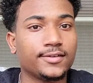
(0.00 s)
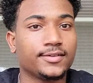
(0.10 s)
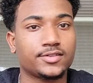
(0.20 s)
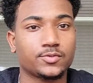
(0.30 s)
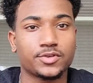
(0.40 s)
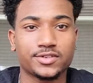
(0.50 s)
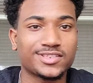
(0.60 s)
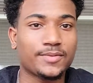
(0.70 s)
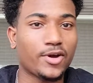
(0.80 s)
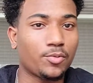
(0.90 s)
It's
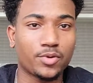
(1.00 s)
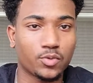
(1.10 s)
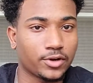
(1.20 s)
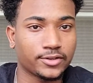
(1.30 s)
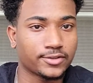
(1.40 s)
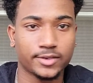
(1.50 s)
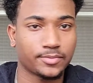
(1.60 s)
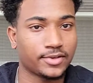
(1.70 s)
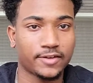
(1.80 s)
semi-open world or something.